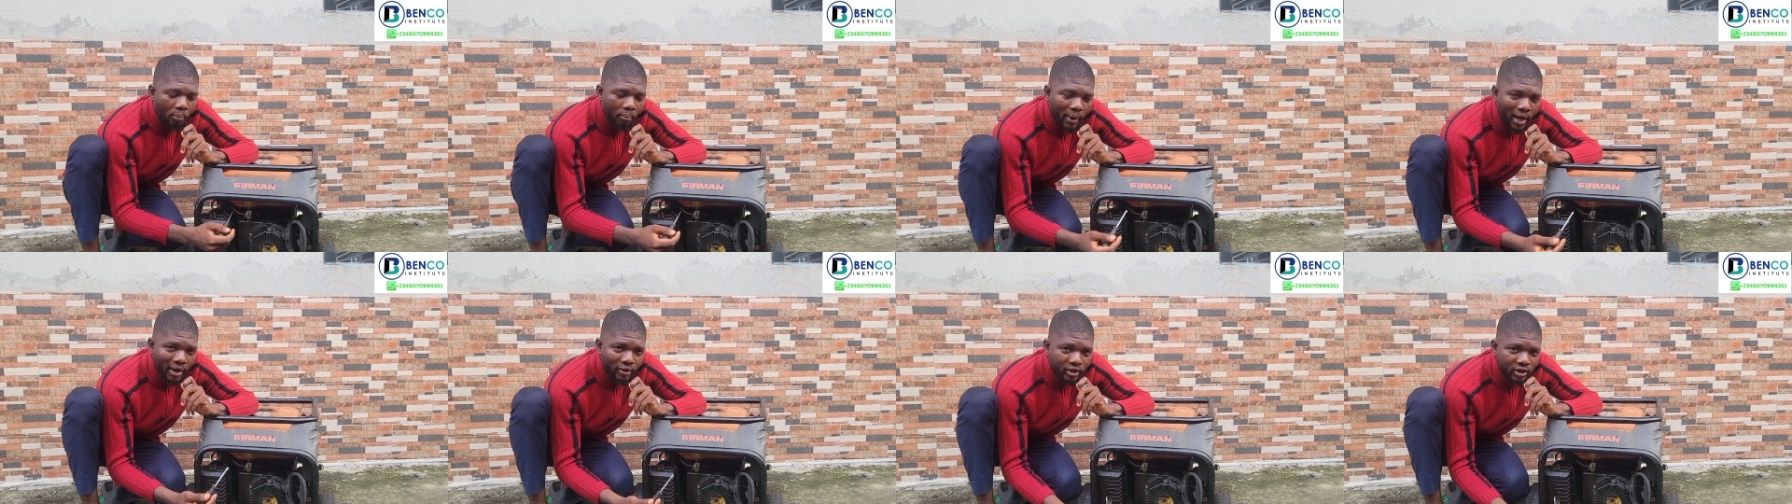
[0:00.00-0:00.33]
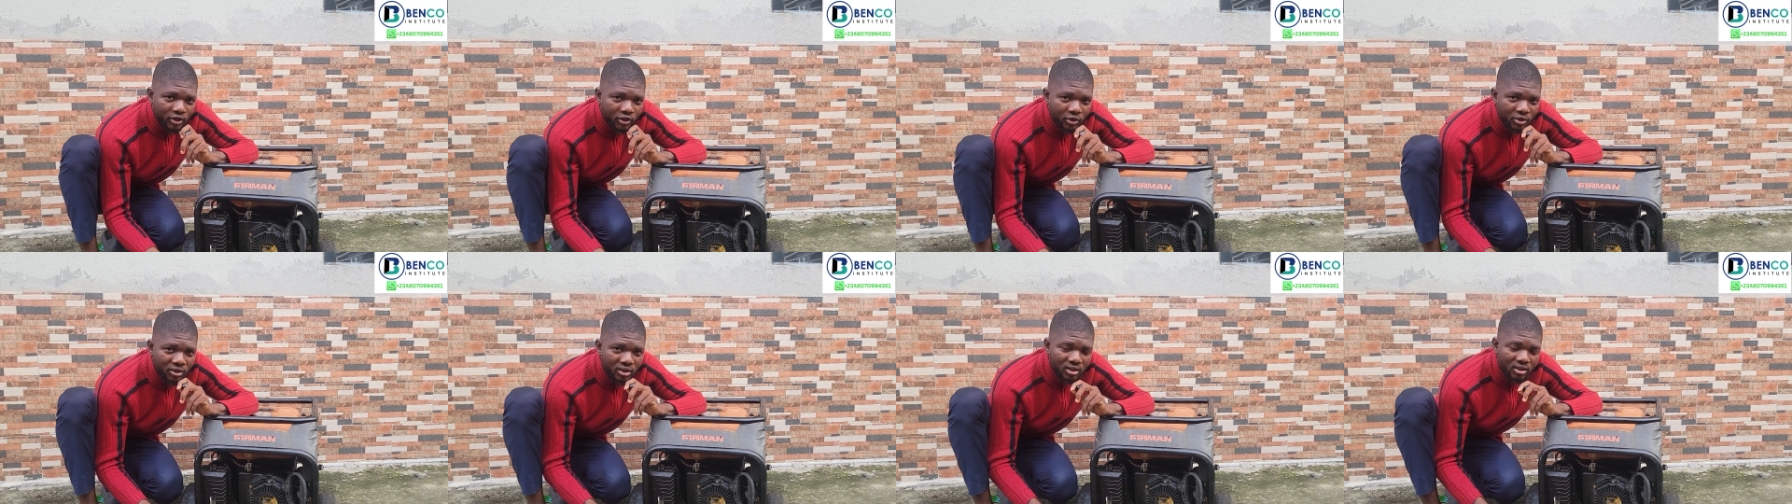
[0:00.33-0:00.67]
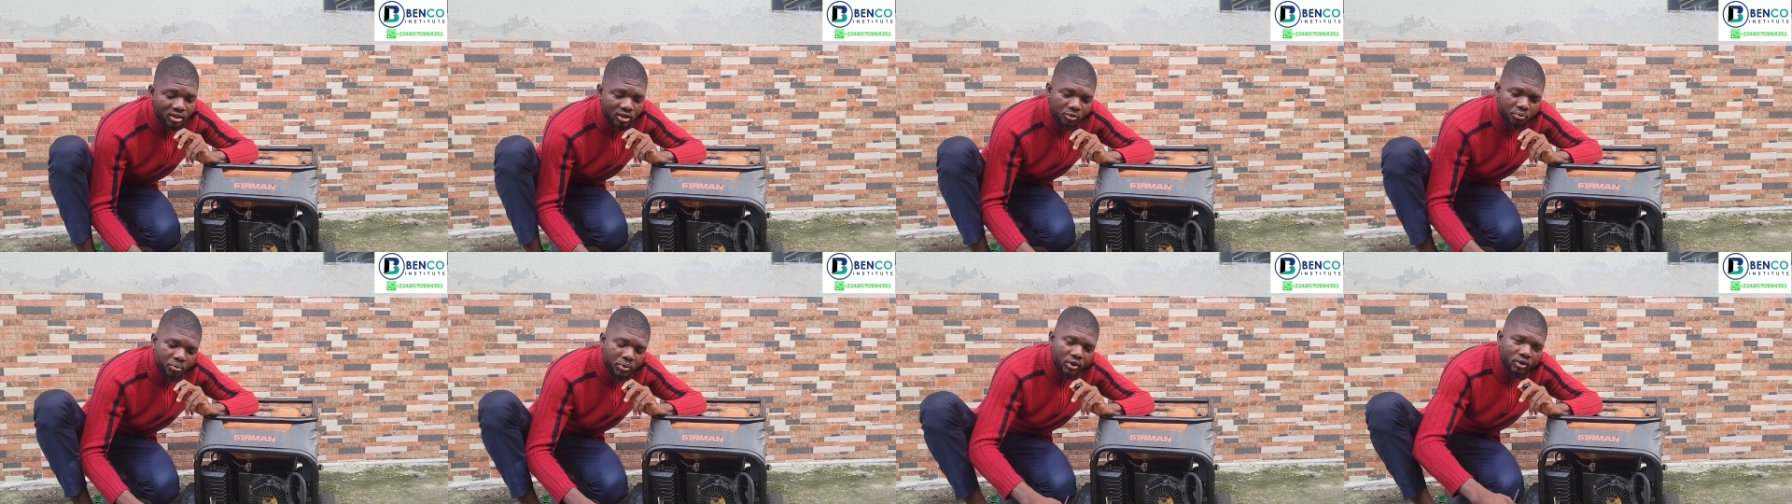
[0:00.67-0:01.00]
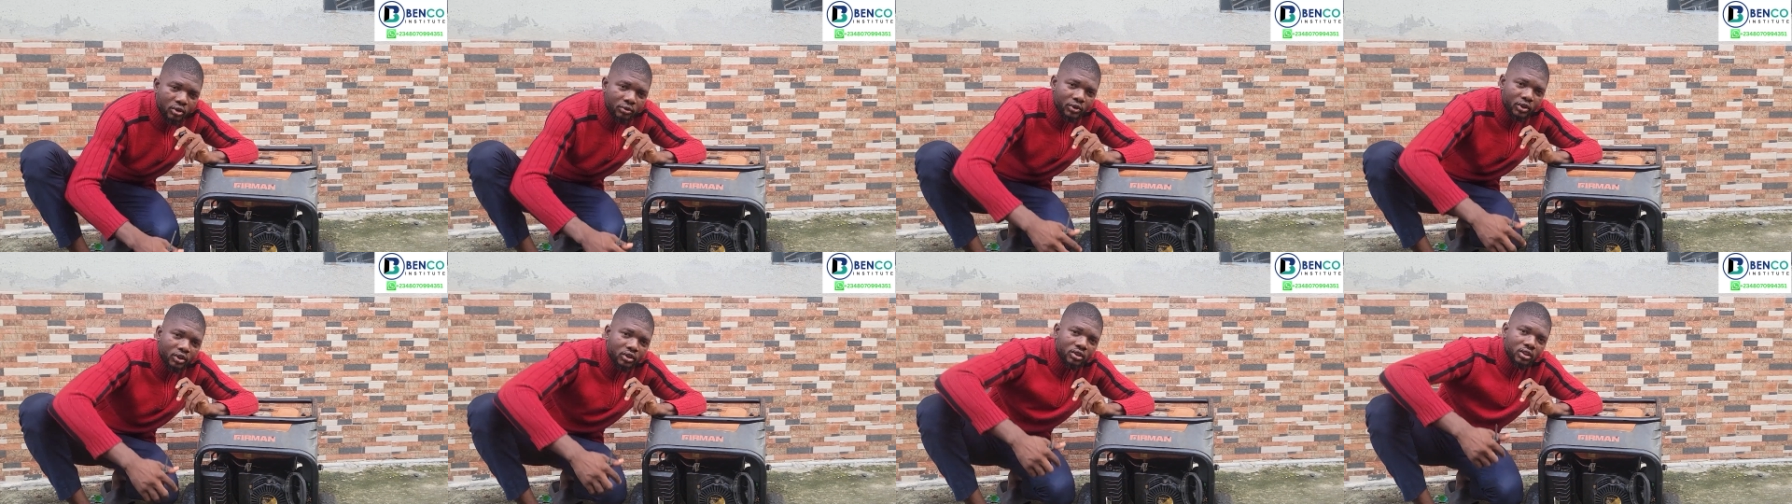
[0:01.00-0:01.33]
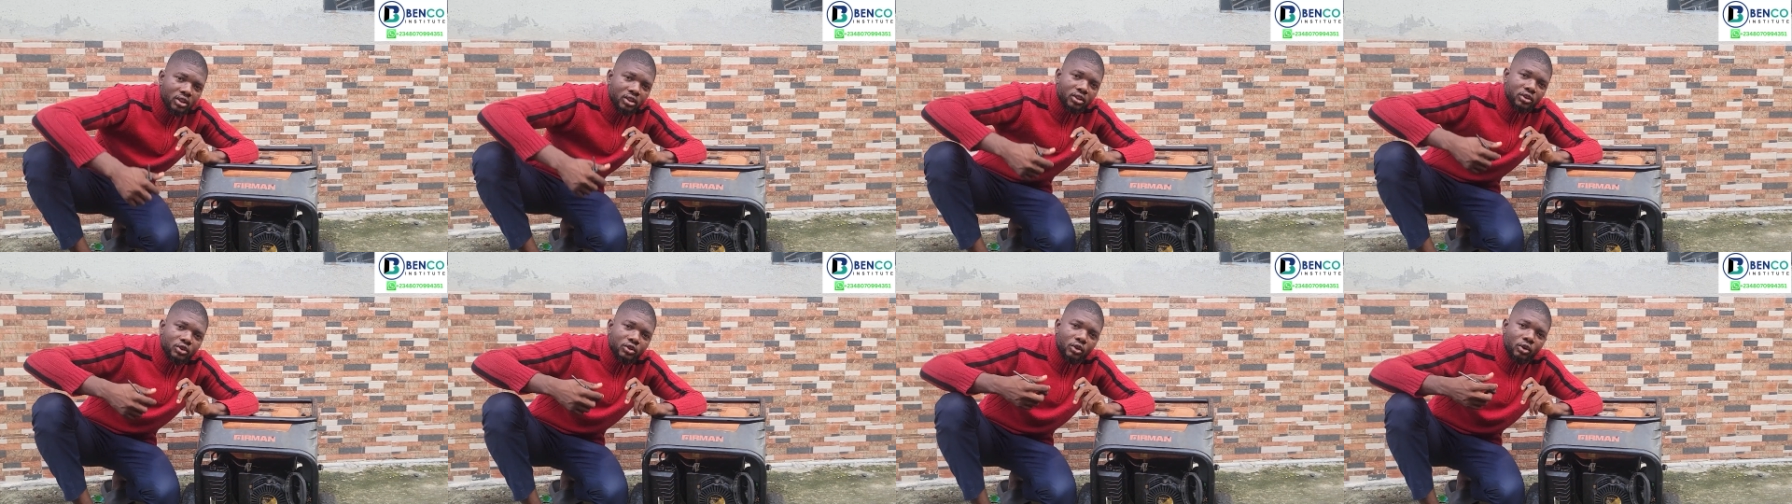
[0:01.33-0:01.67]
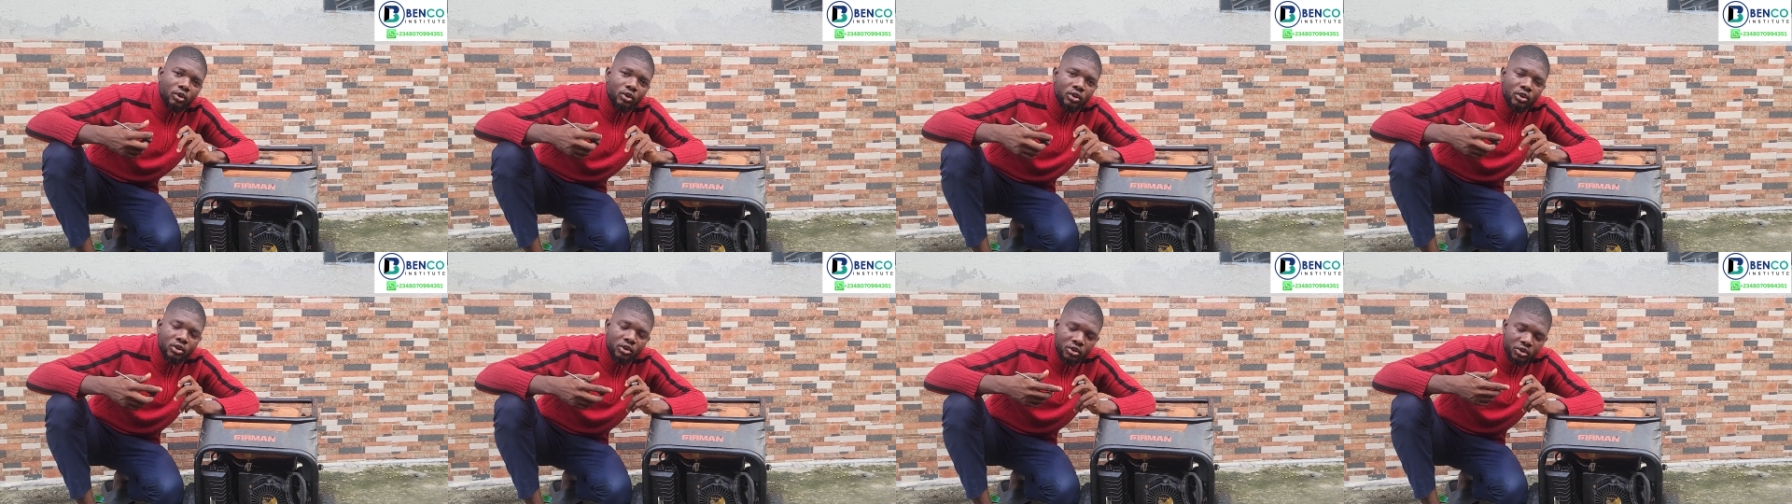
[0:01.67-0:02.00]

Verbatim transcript: By reducing the speed of your generator,